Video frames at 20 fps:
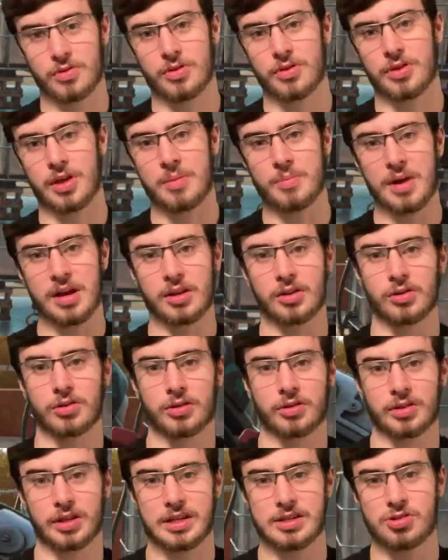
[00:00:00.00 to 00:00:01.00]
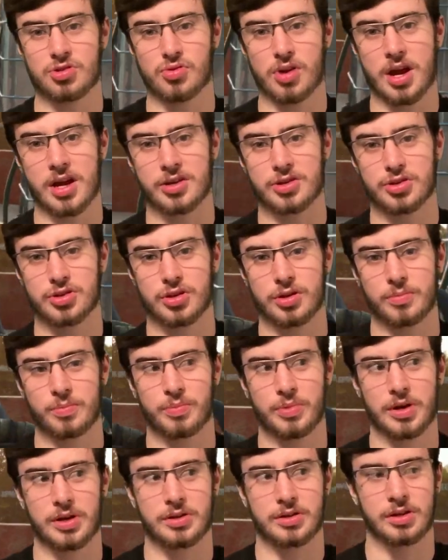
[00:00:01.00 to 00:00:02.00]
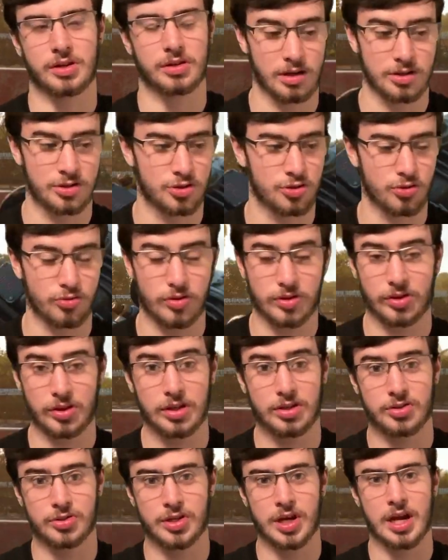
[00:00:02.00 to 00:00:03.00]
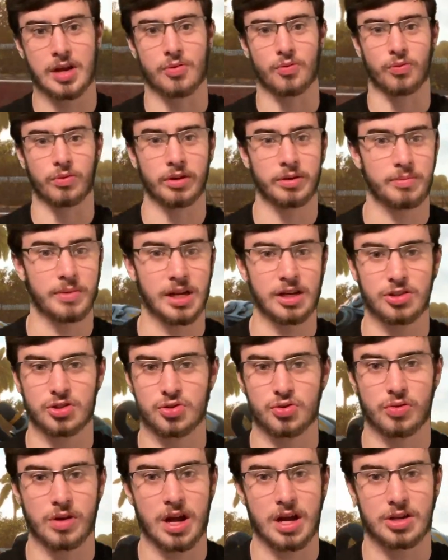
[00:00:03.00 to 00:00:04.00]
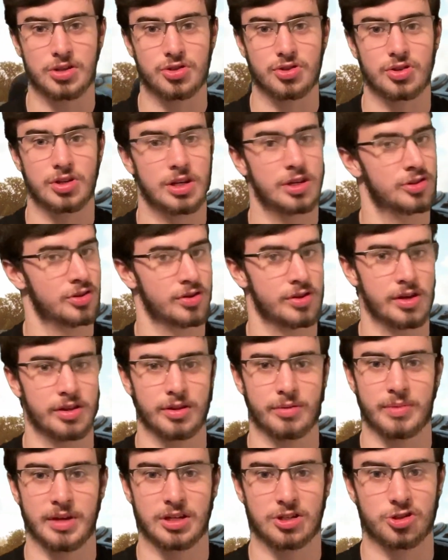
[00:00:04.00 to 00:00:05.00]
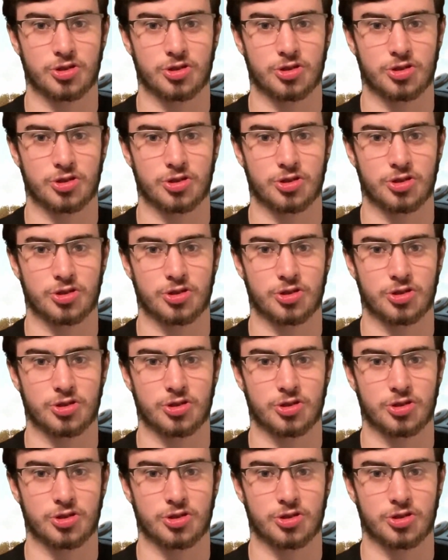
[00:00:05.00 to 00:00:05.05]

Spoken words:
They might look like trash, but it's true what they say. One man's trash is another man's